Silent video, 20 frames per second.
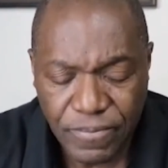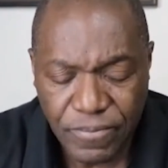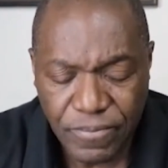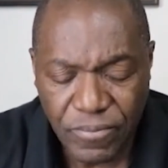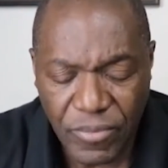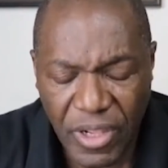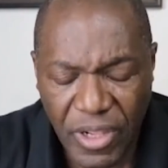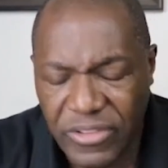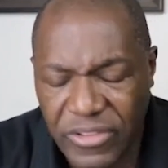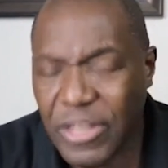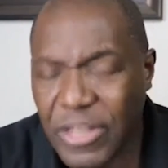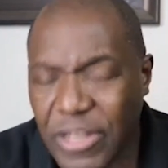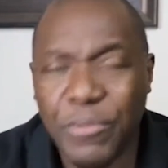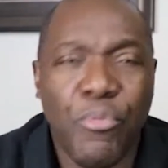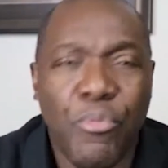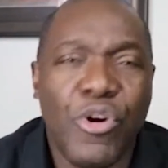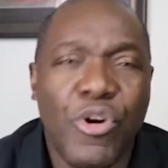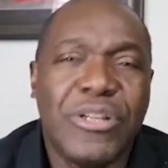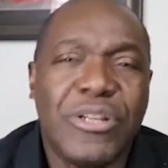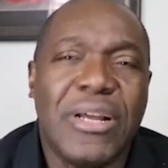it's an
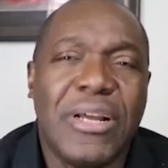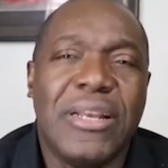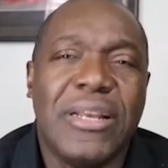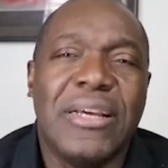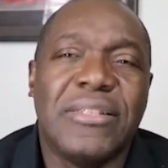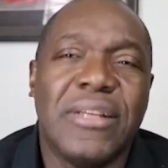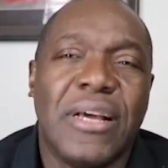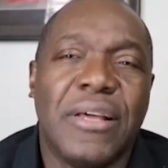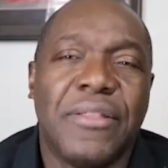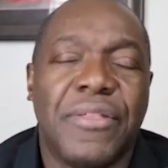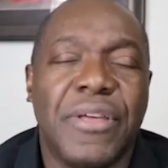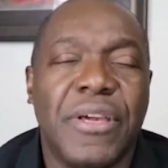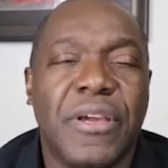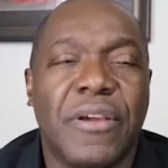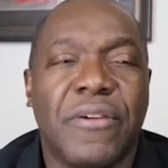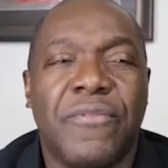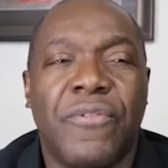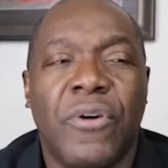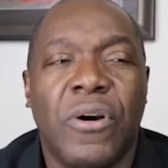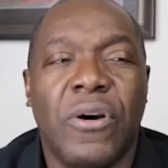important lesson, I
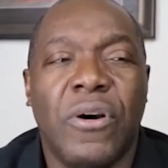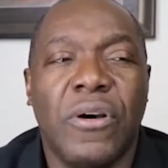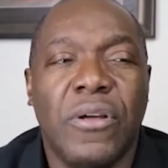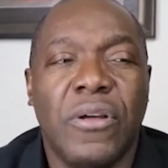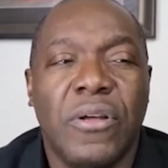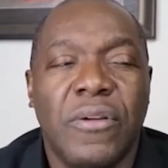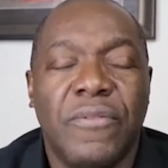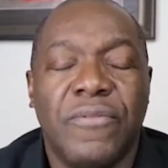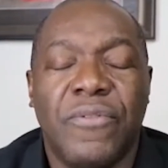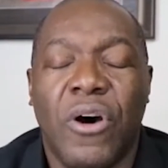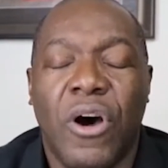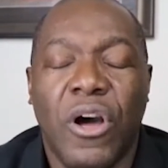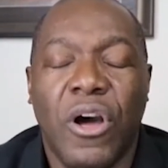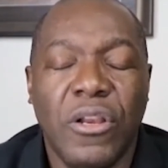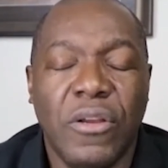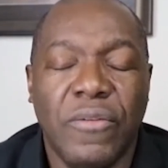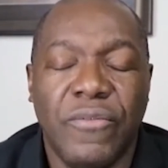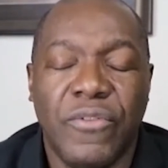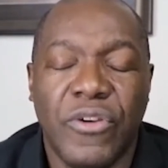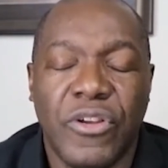think, for for all
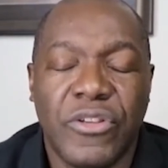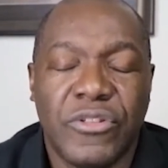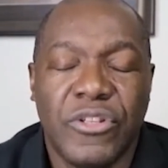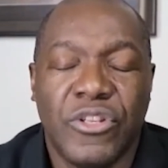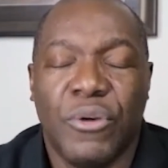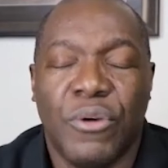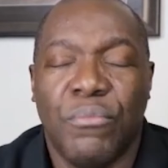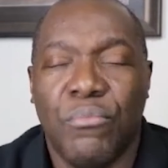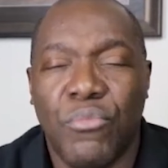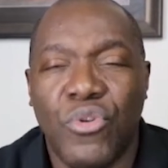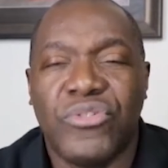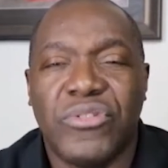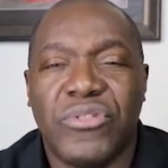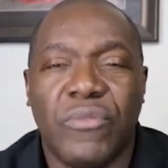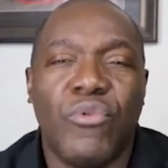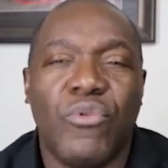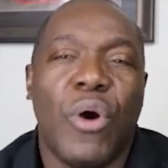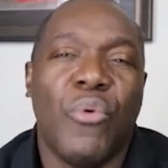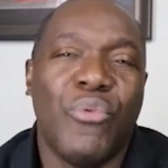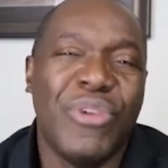of us. You know, most
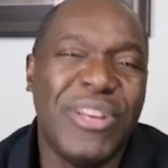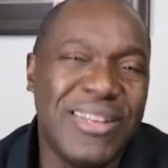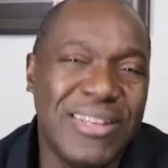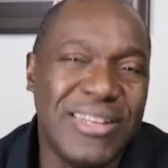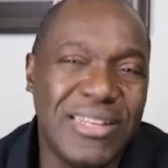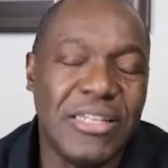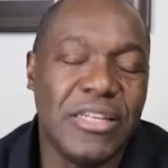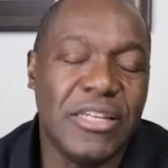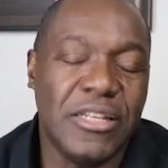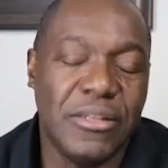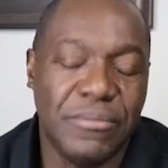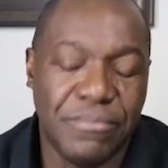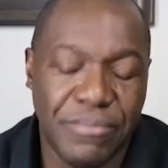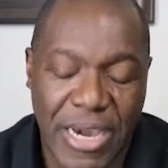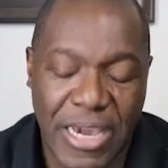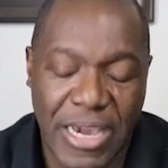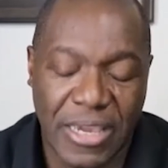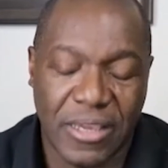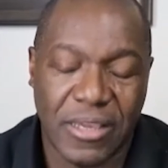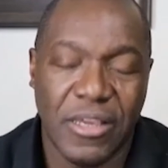of what we need,
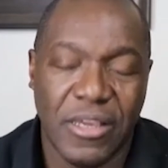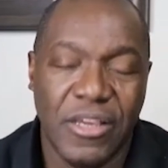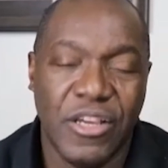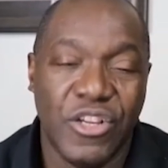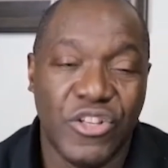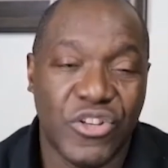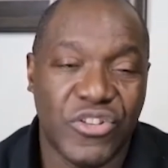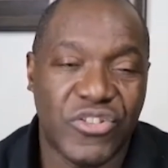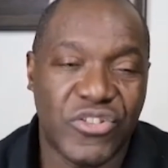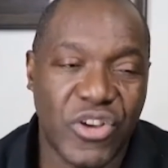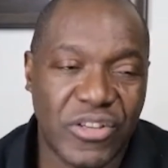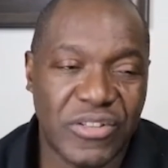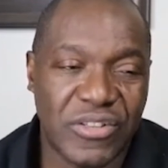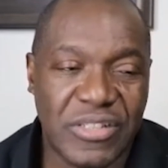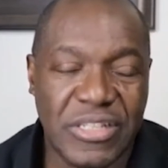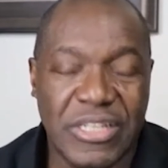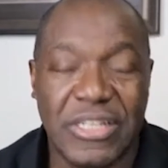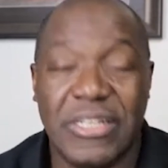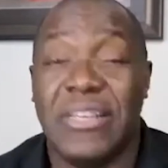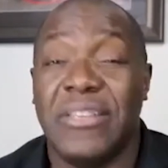Mike, to
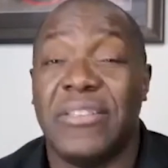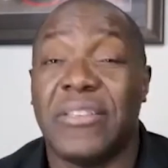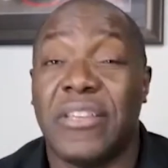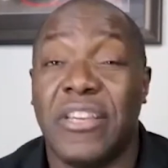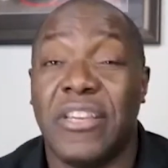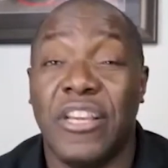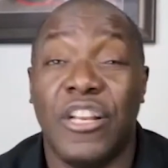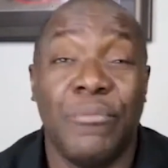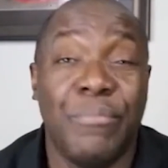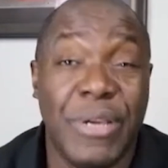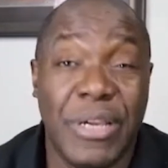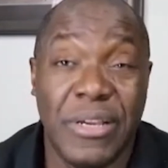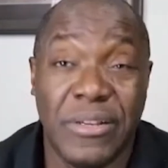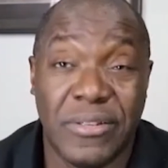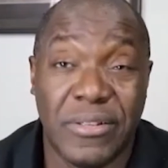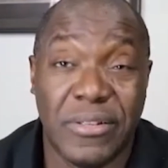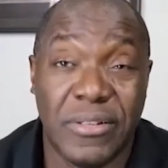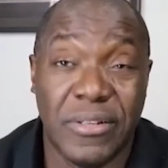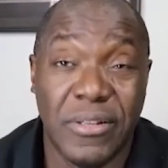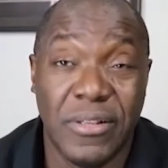succeed is skill
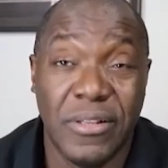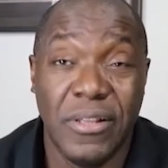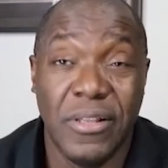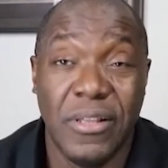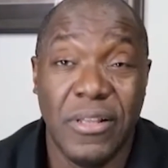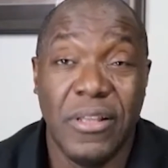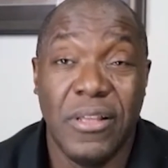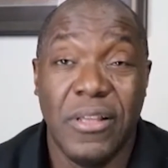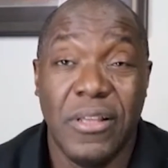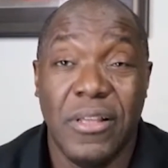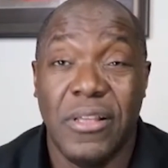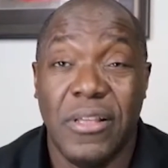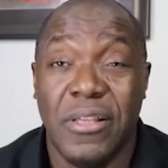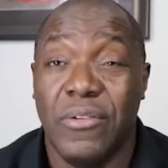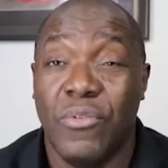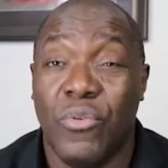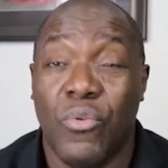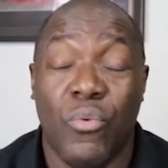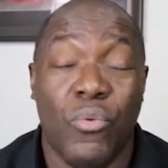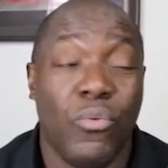based.
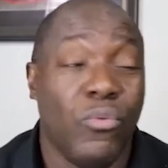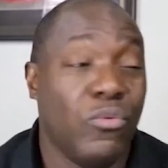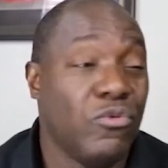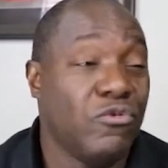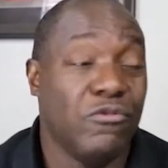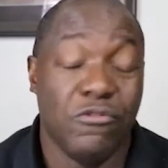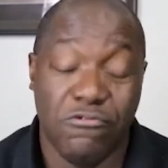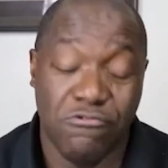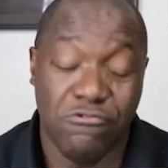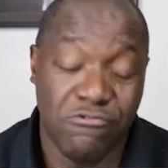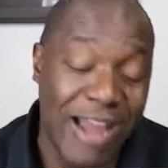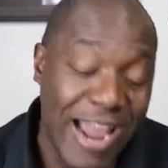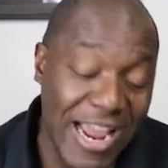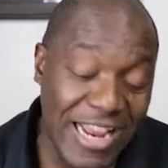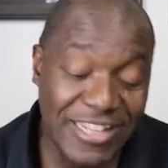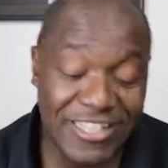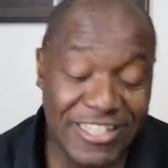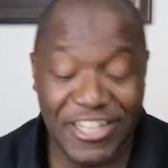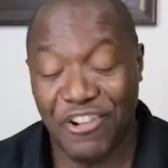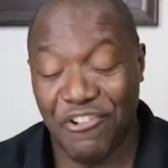
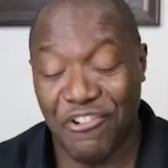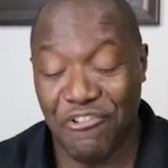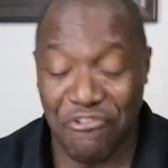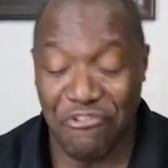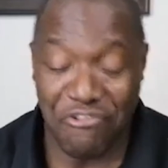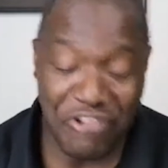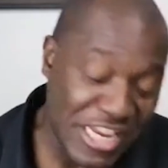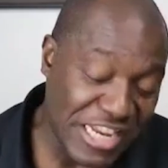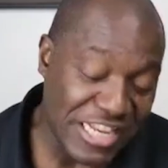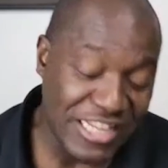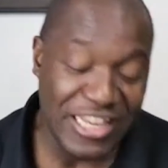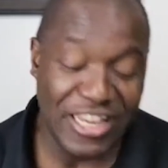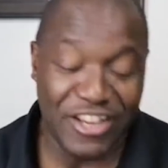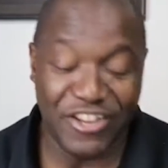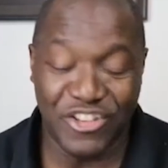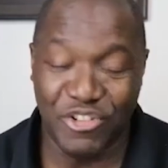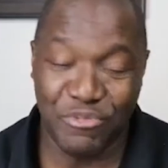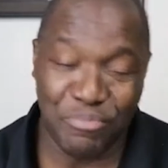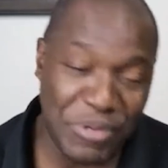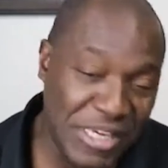Writing, reading,
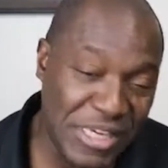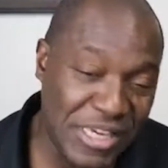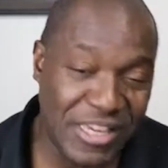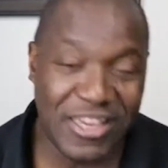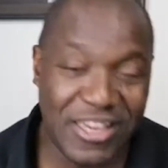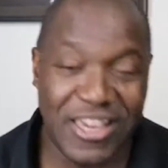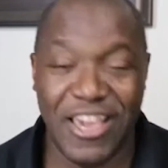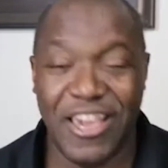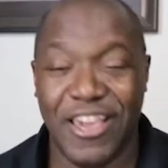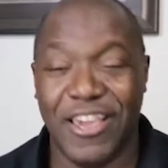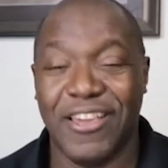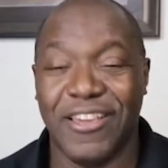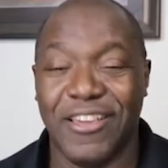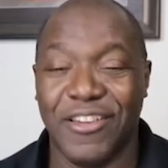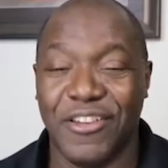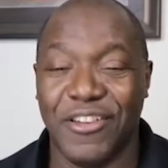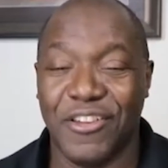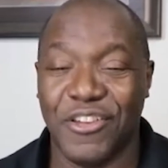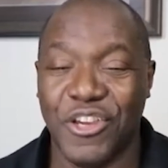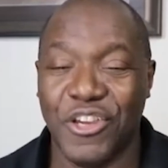
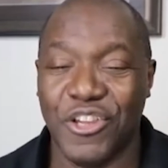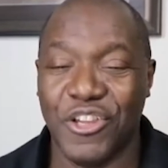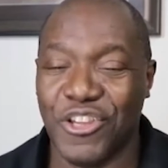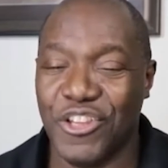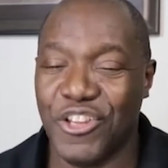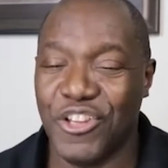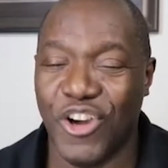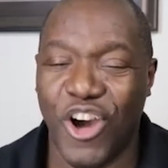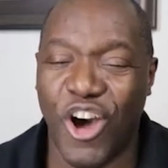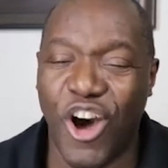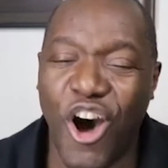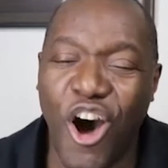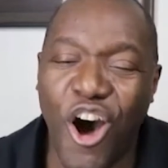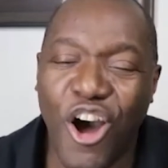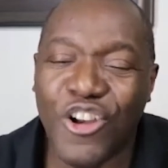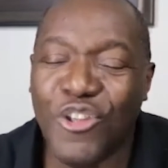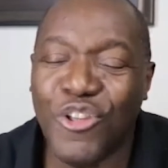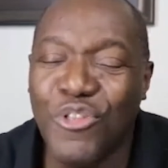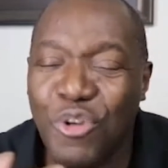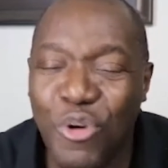speaking, you, you know,
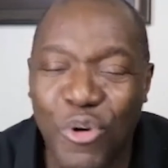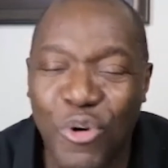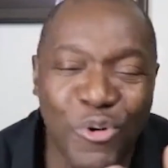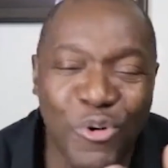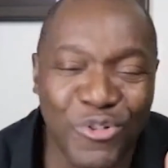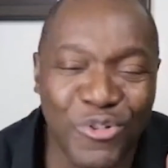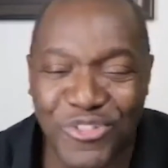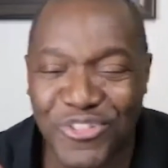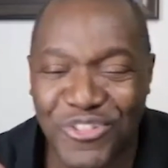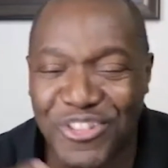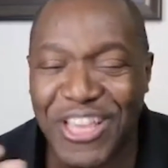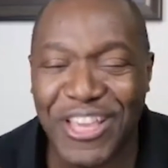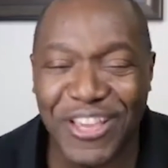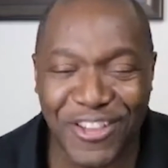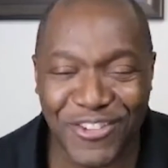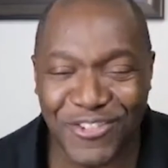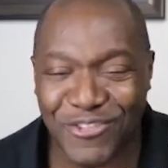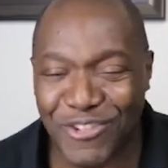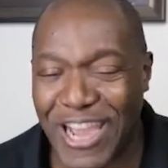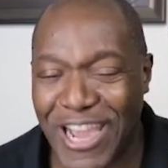all of those
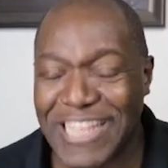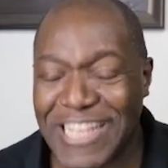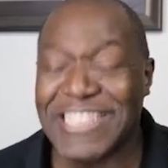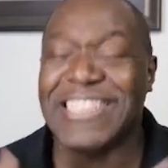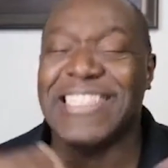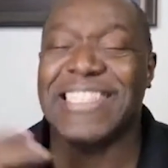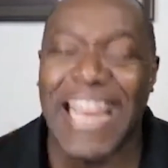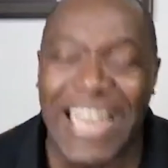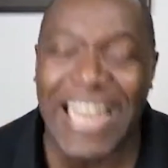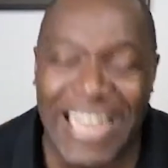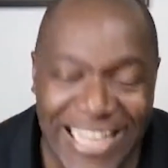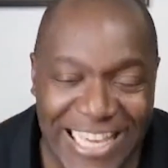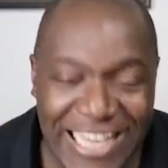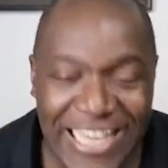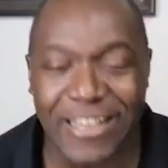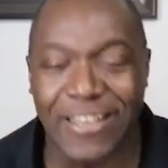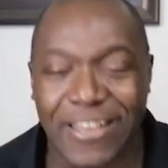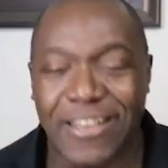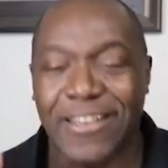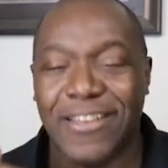things, right?
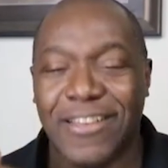Selling,